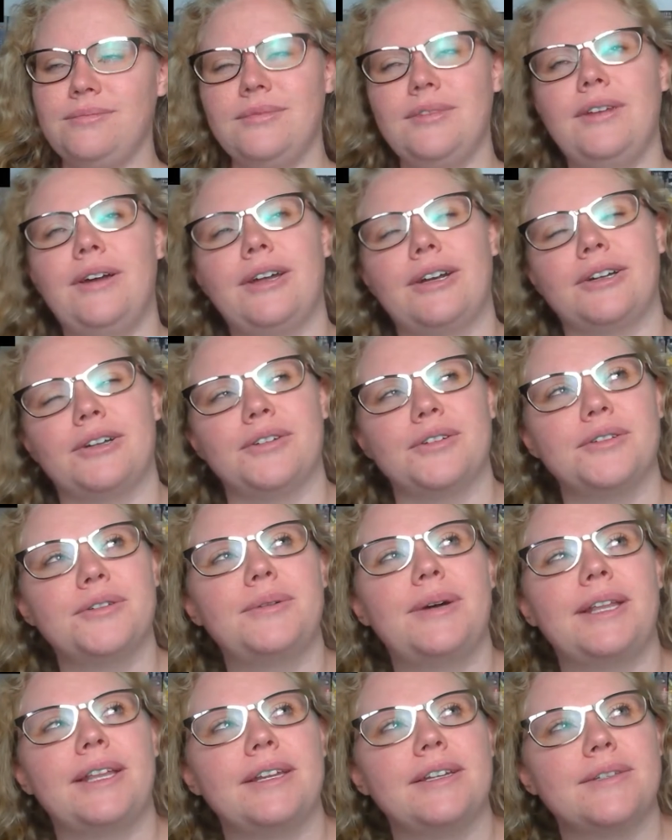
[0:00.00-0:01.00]
I don't know,
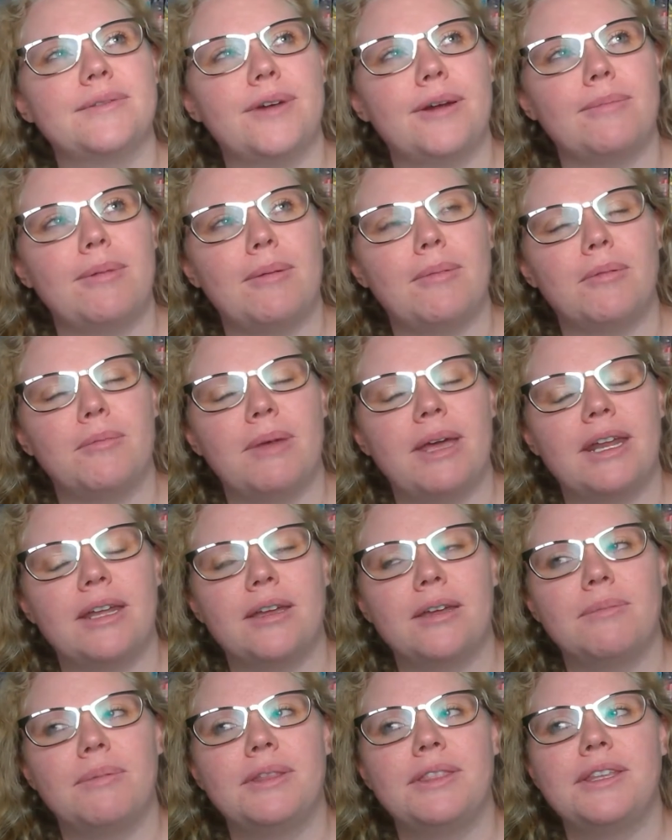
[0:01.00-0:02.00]
Twilight is quite
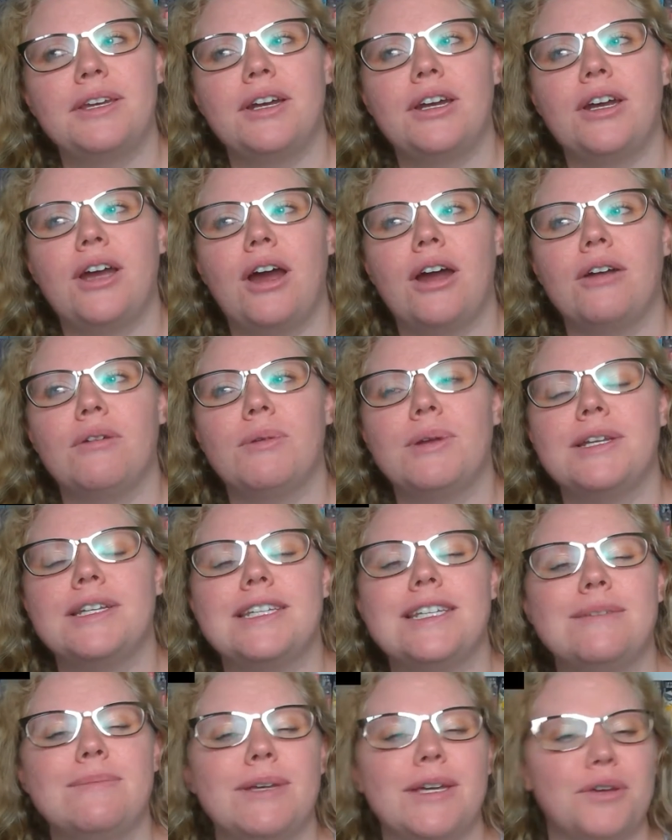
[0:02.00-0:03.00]
problematic, but there are
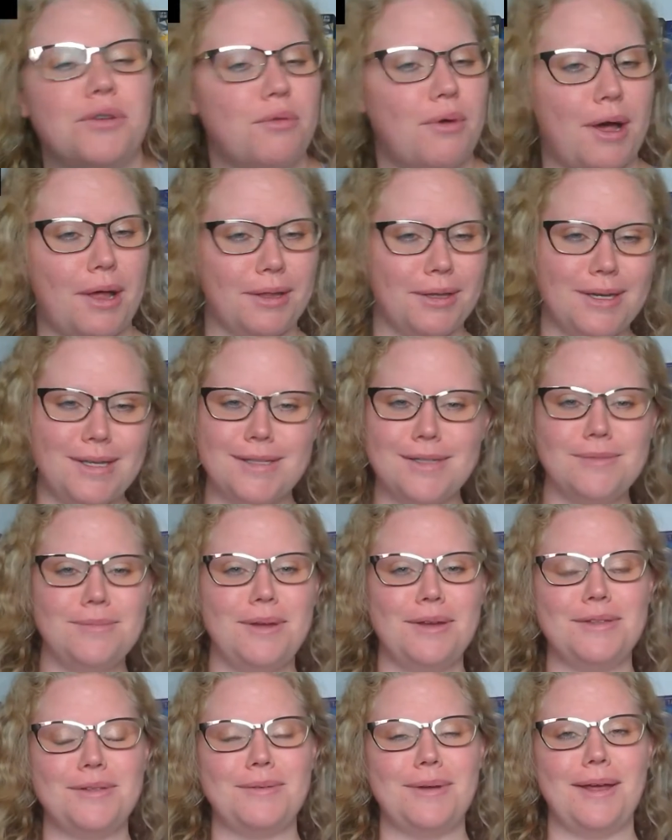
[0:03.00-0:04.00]
redeeming qualities
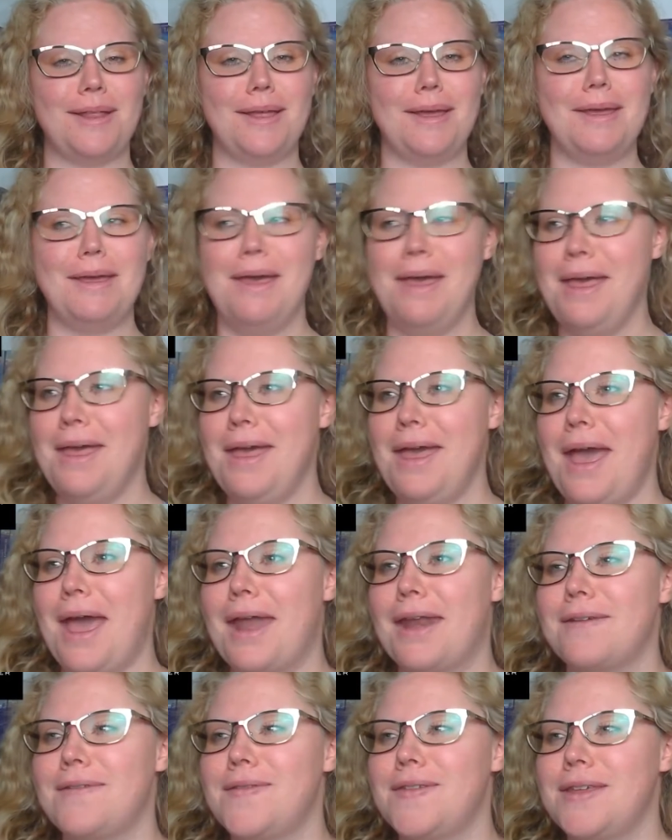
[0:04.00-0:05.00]
about Twilight,
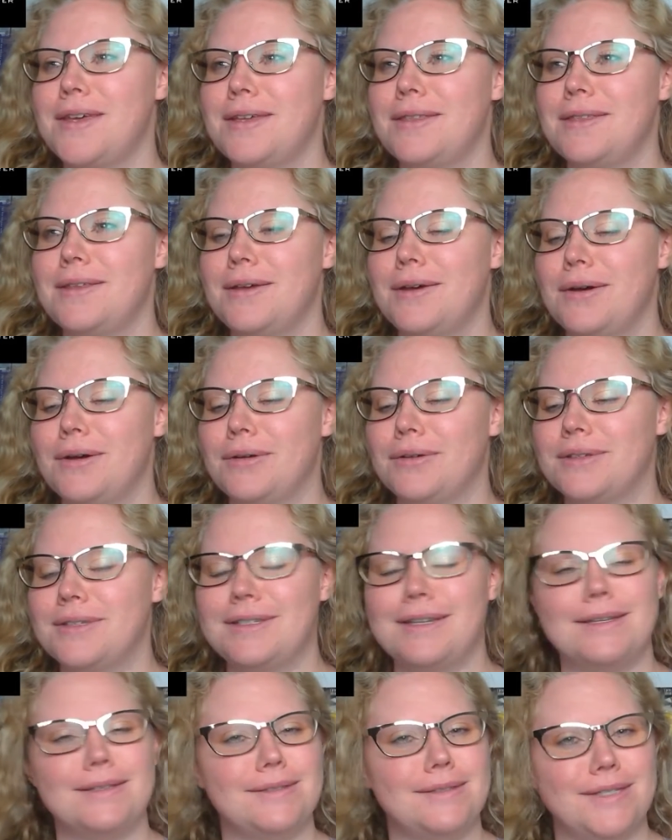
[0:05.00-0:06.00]
and I feel like The
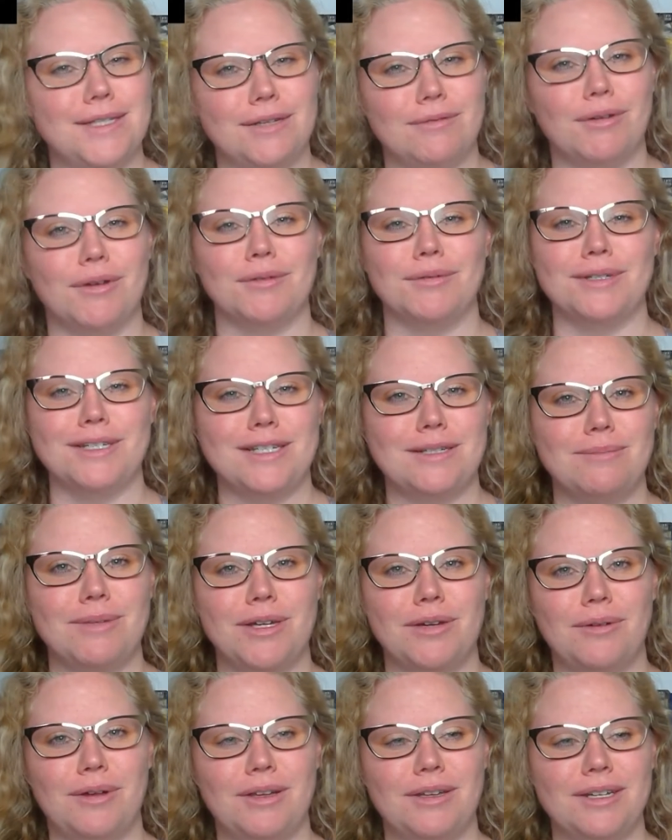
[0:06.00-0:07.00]
Host has zero
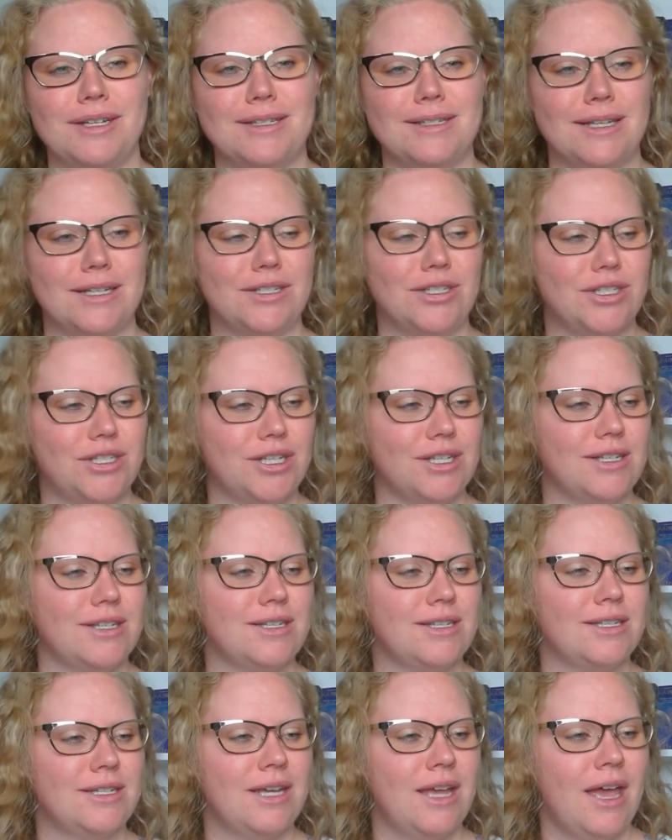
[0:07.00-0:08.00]
redeeming qualities. It's
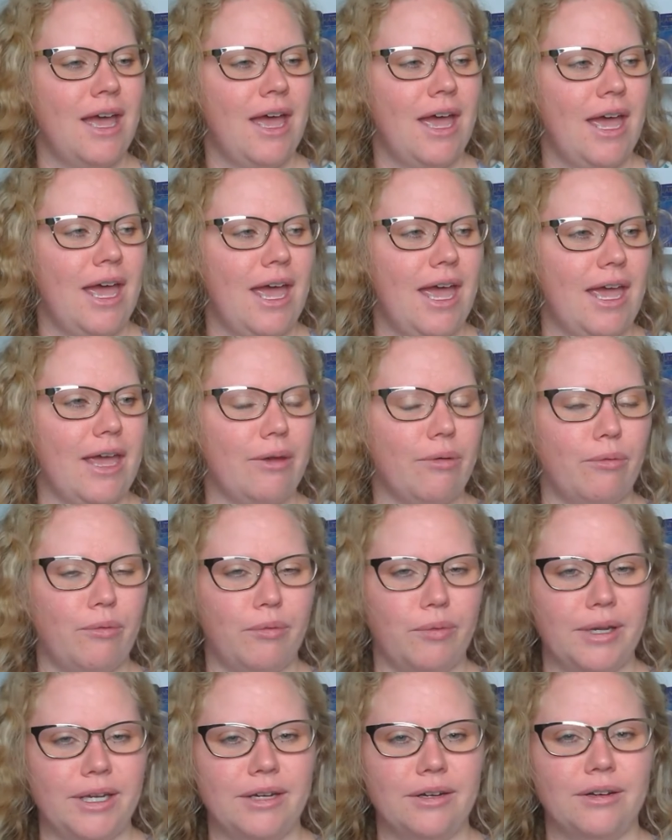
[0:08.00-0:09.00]
just a
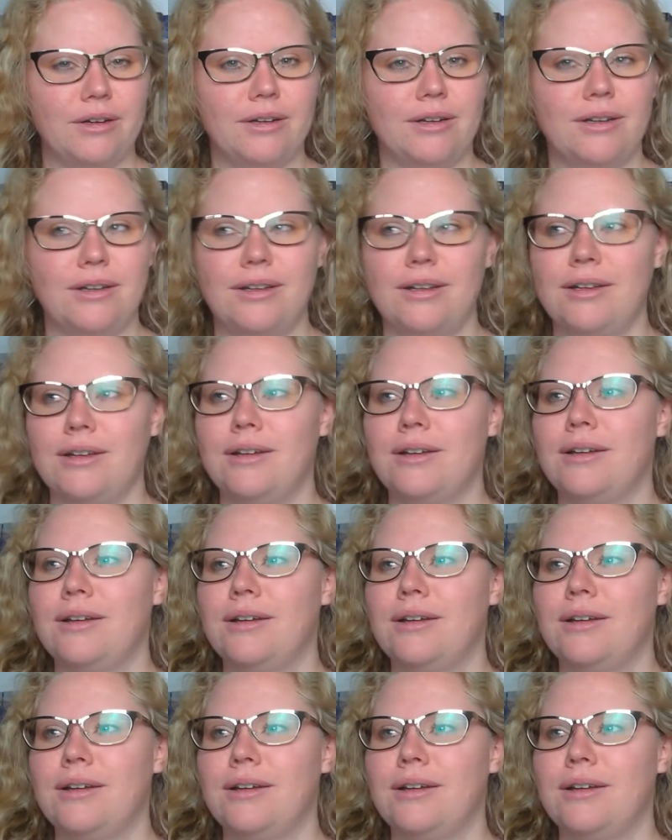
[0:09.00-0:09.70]
weird,